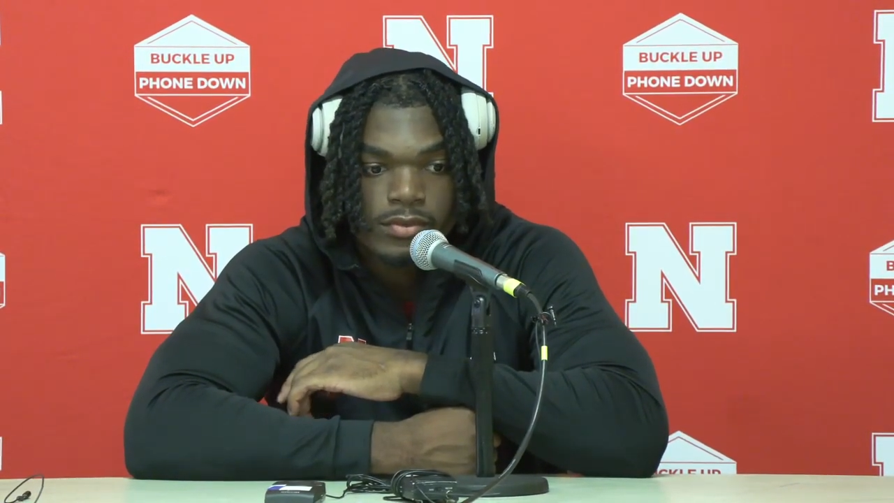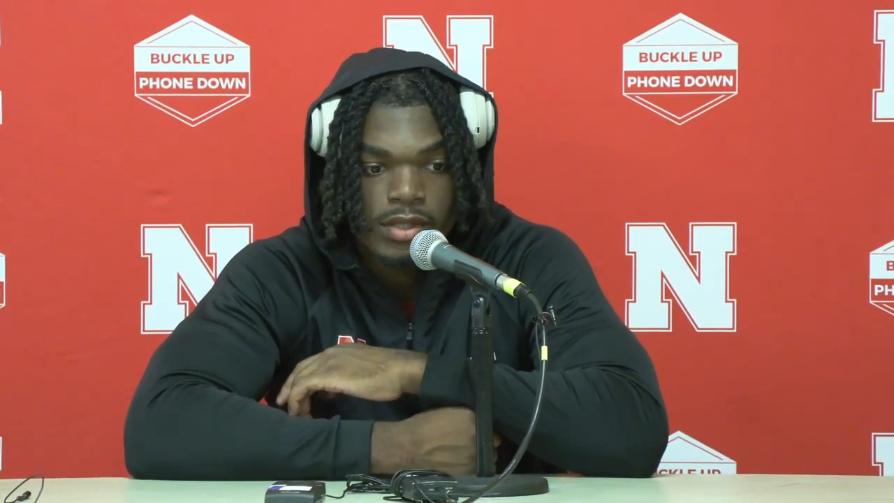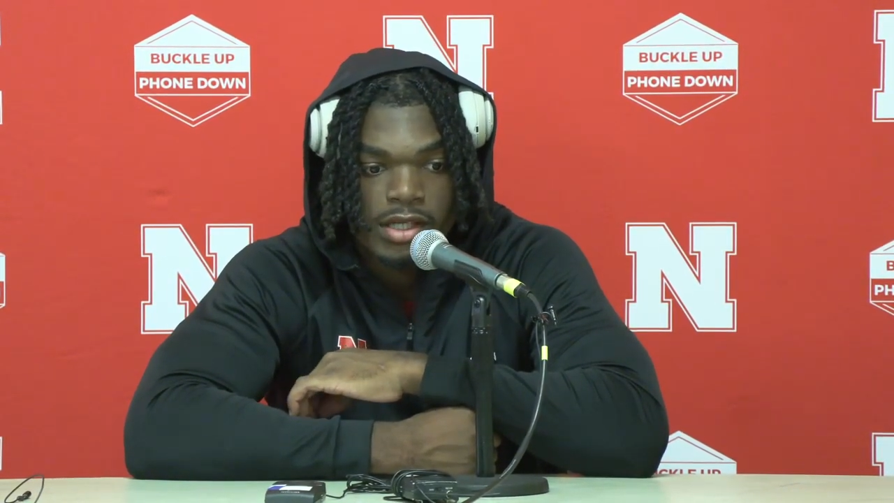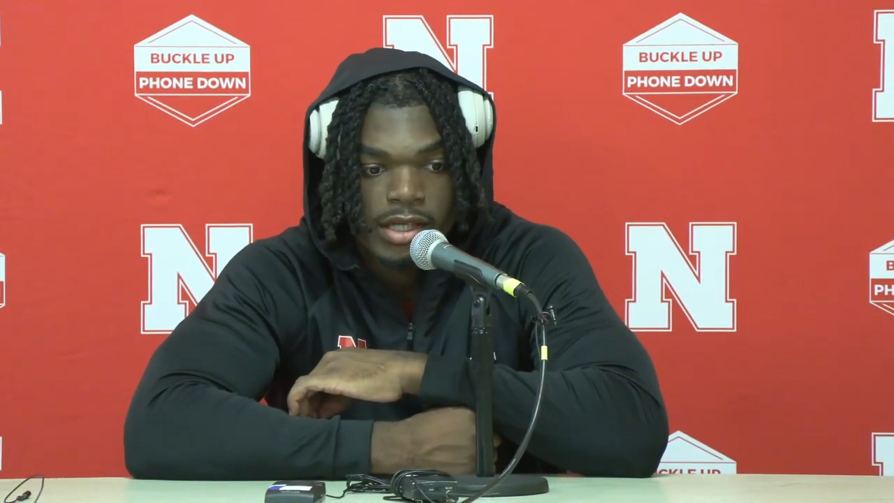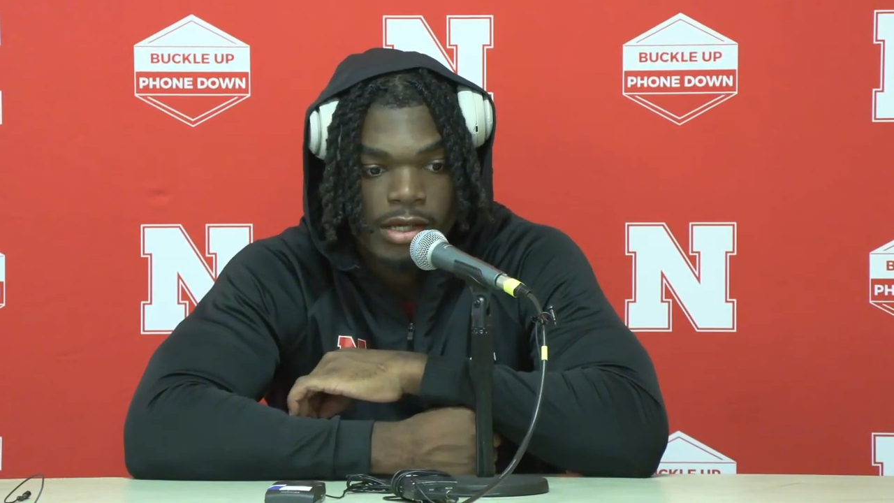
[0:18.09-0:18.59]

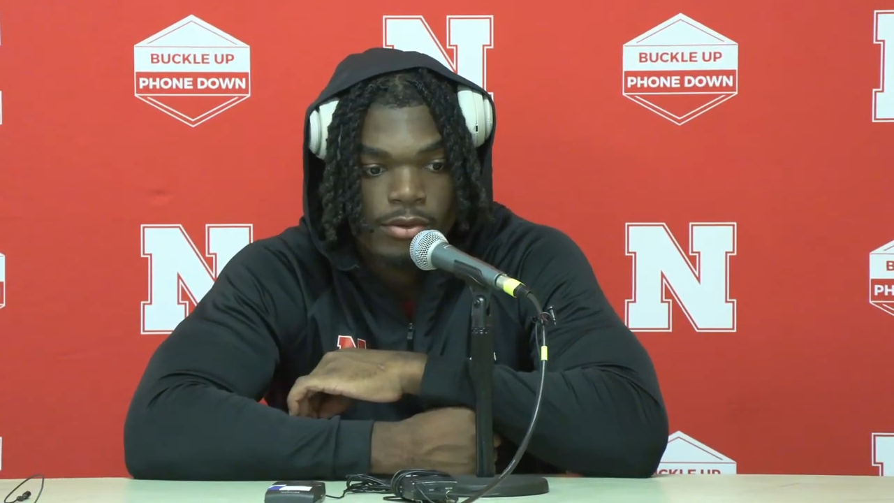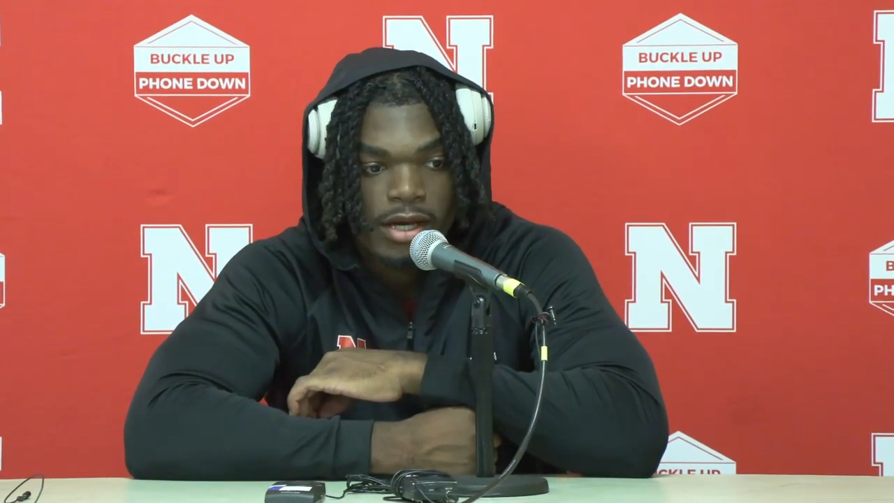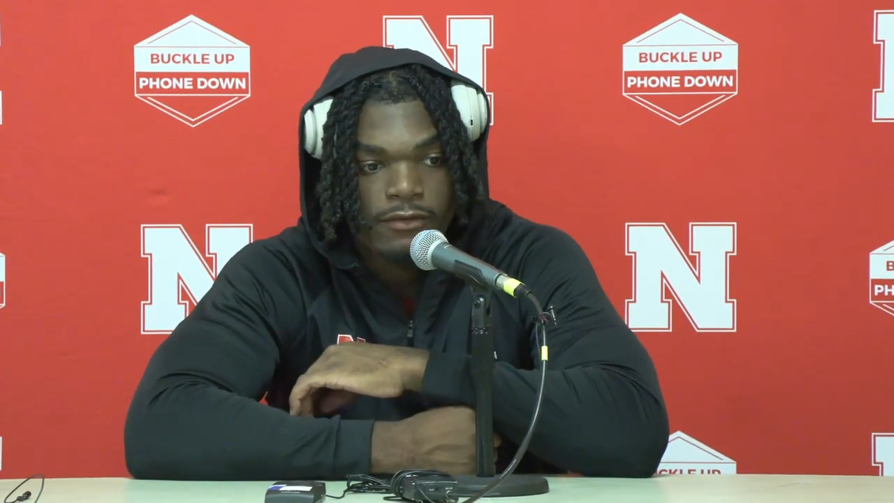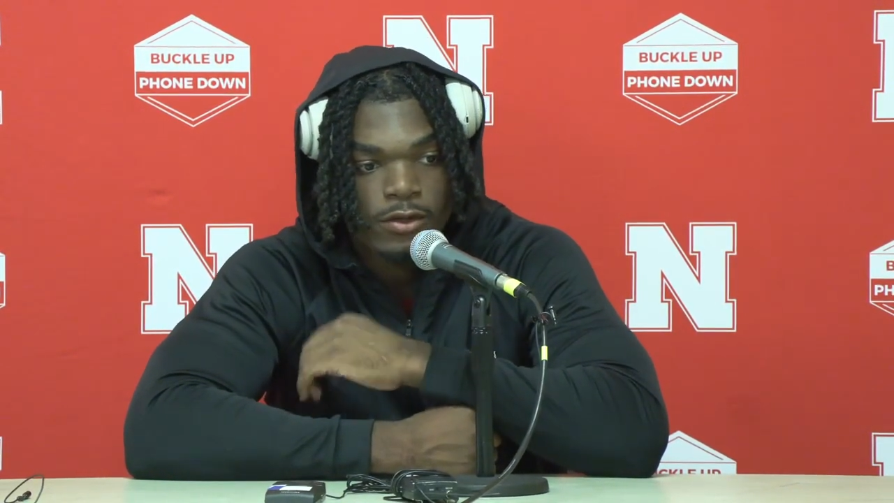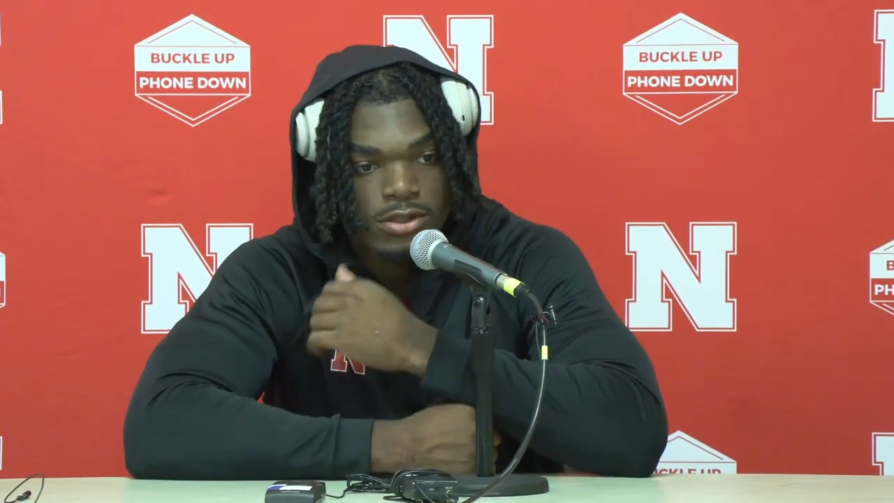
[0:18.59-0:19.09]
And in the game, you
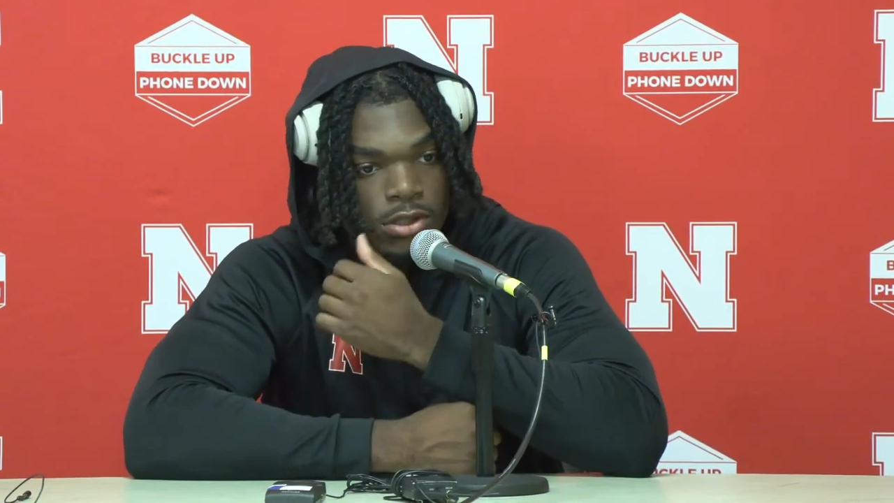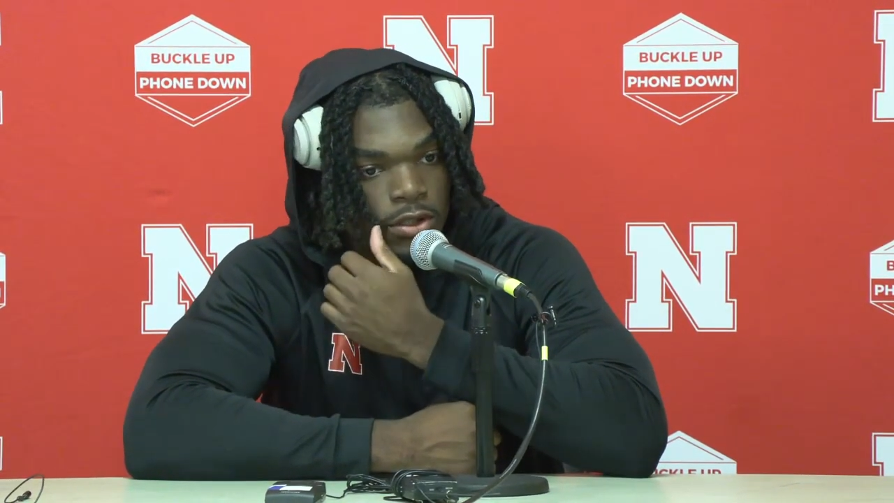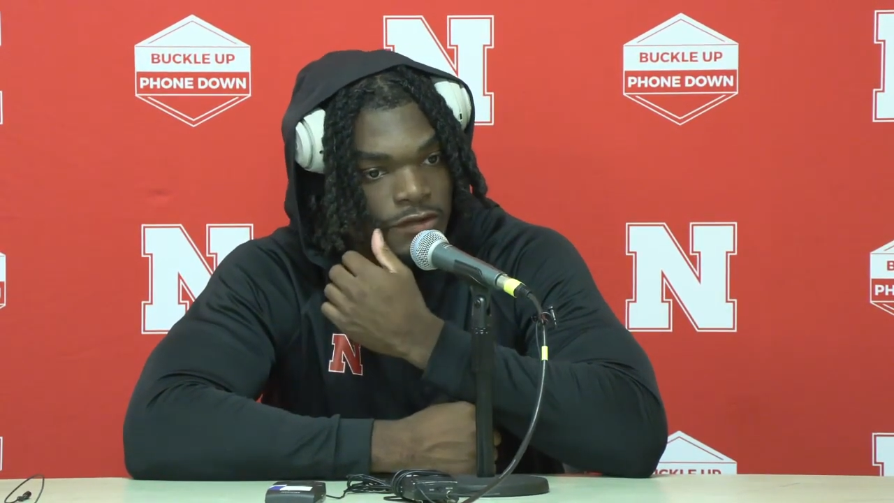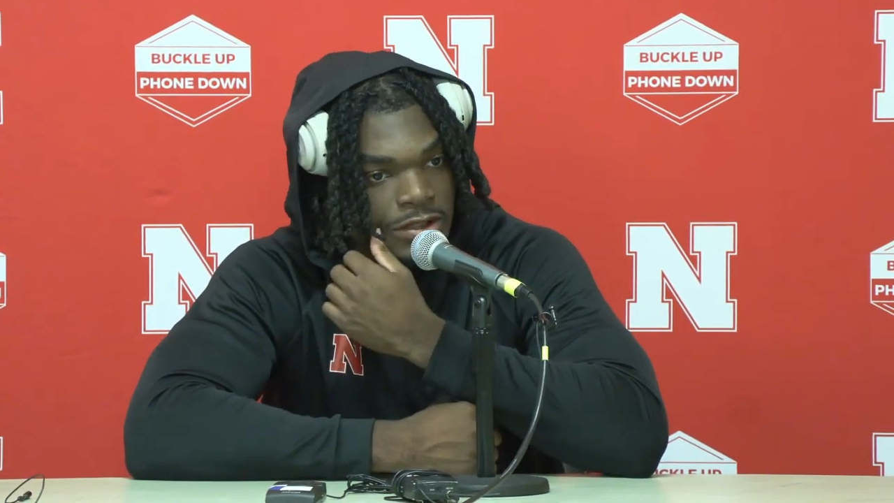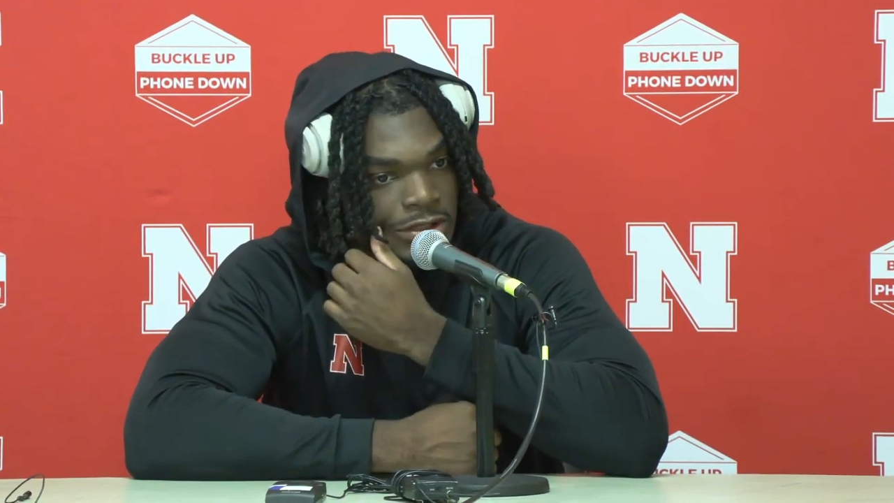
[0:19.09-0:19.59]
have four
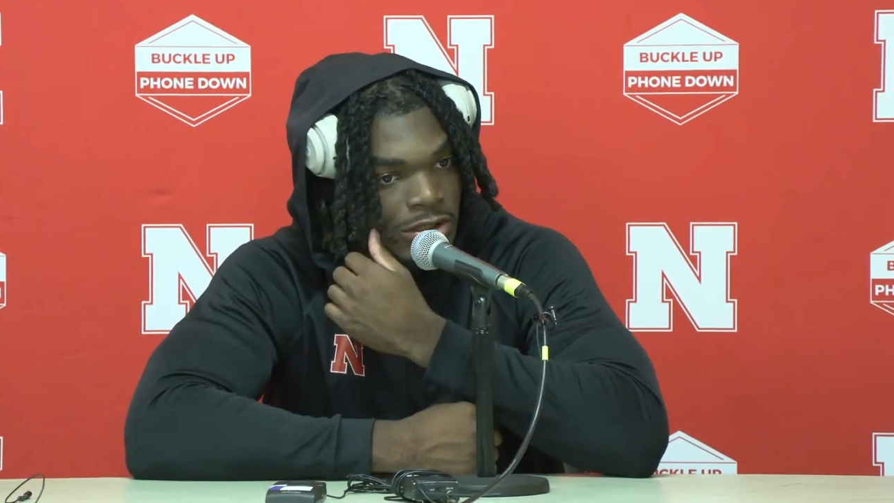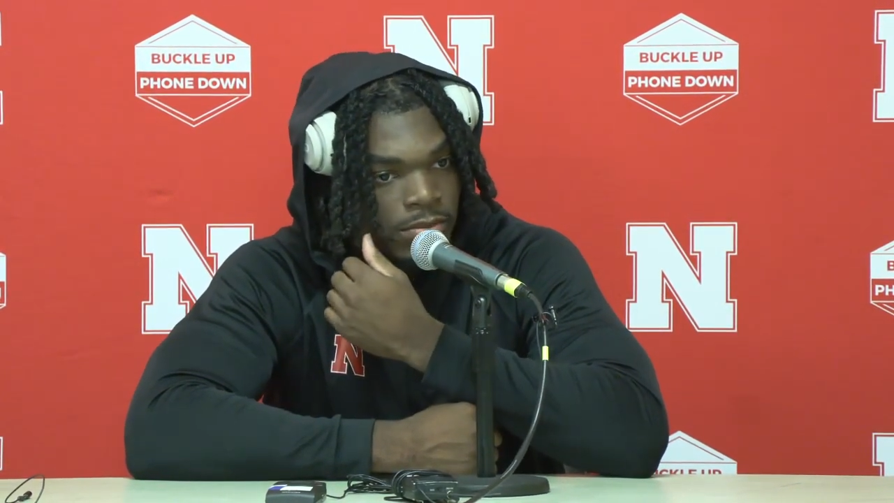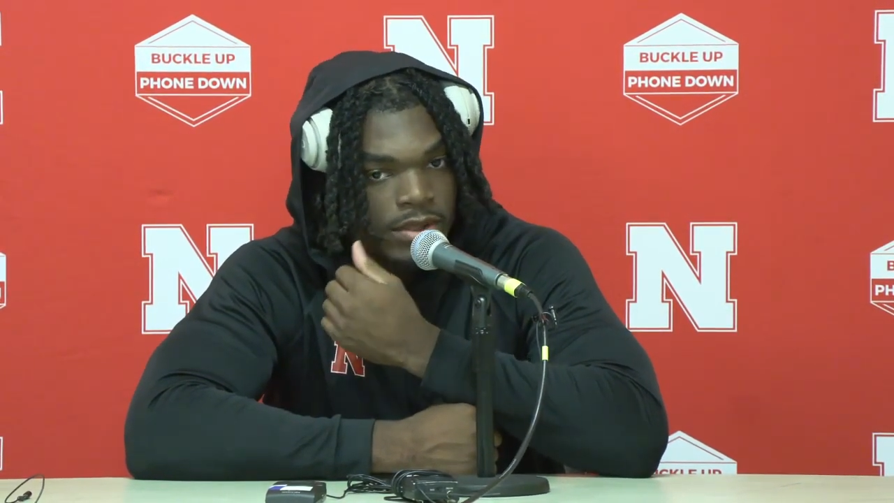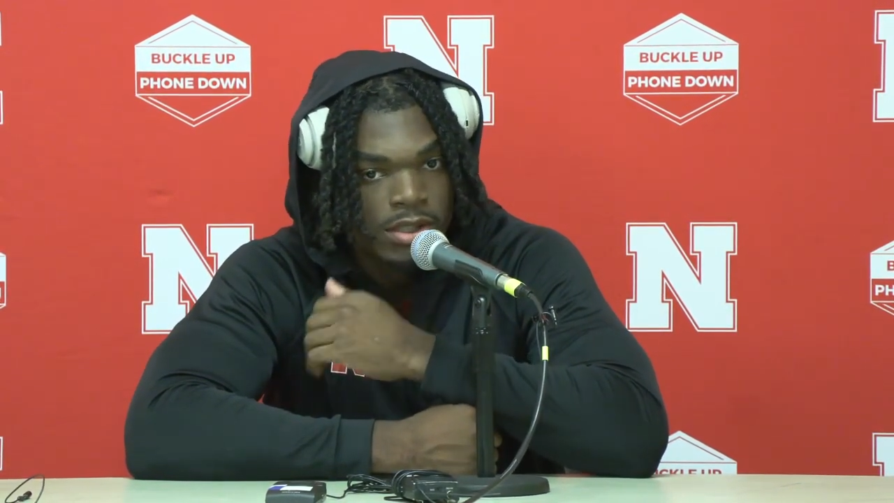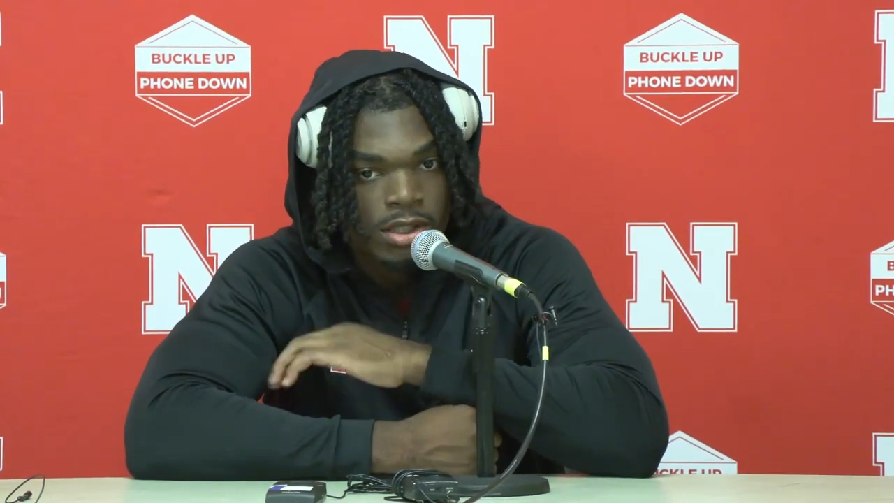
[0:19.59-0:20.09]
turnovers, and it's
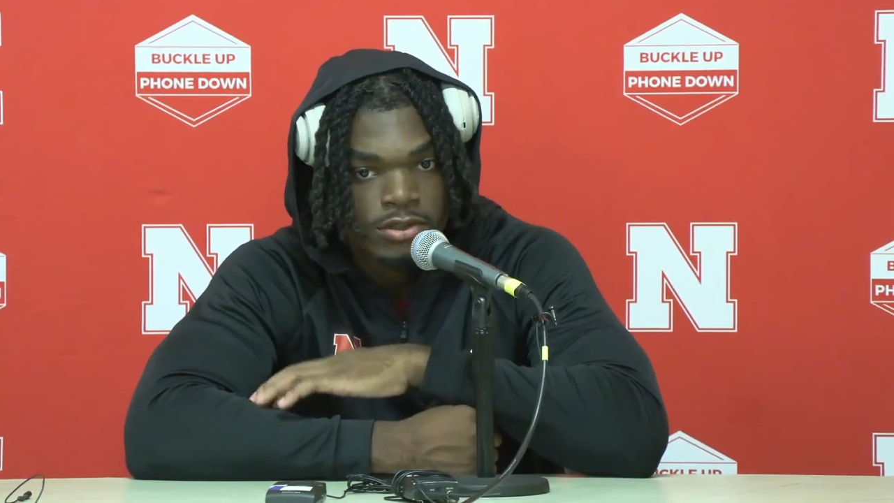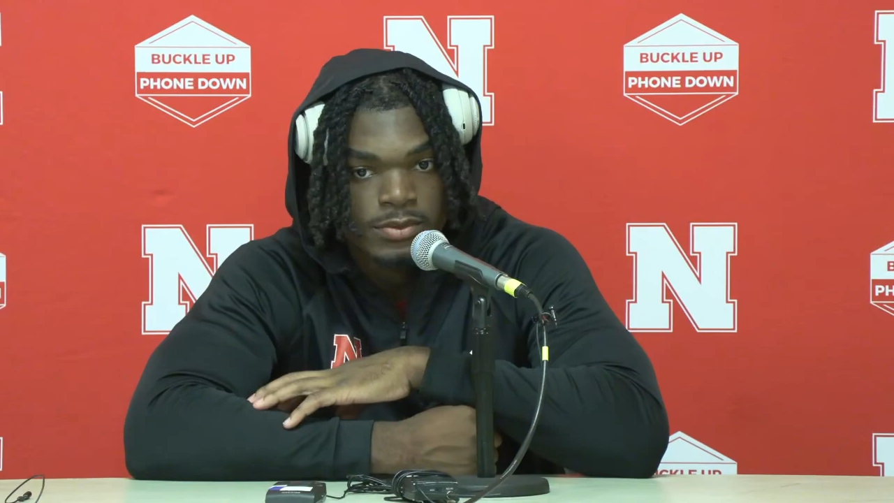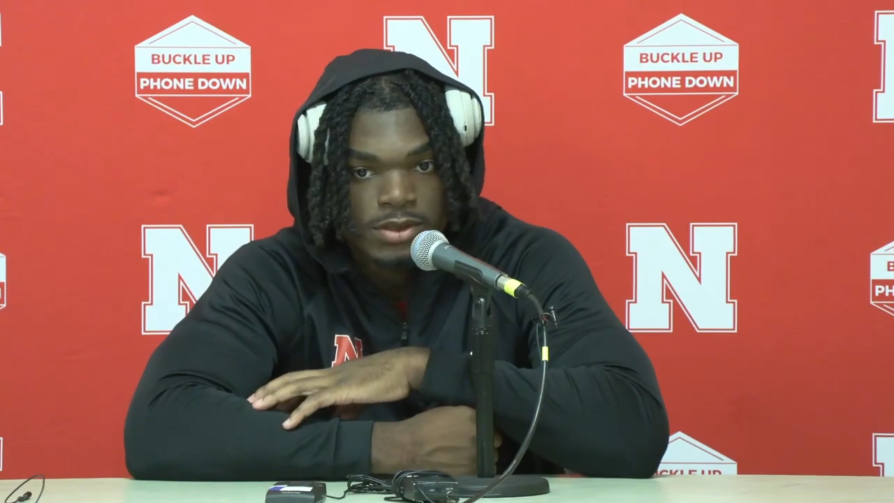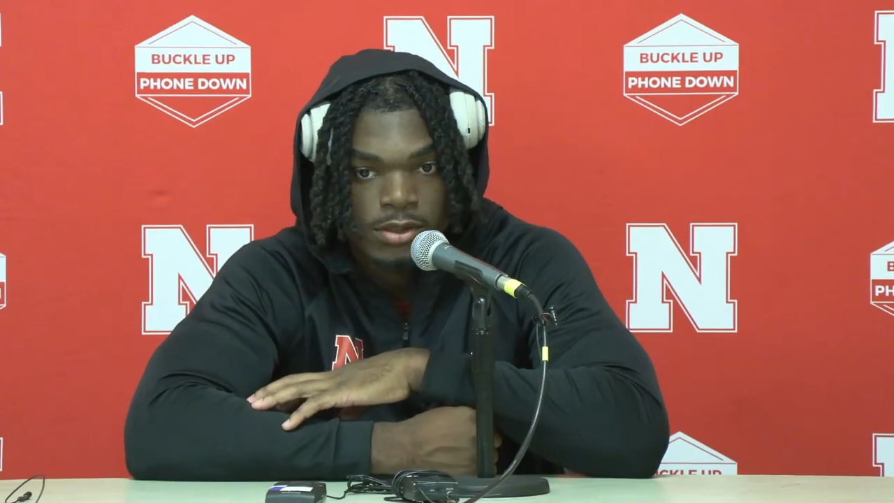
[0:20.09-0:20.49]
going to be a close one.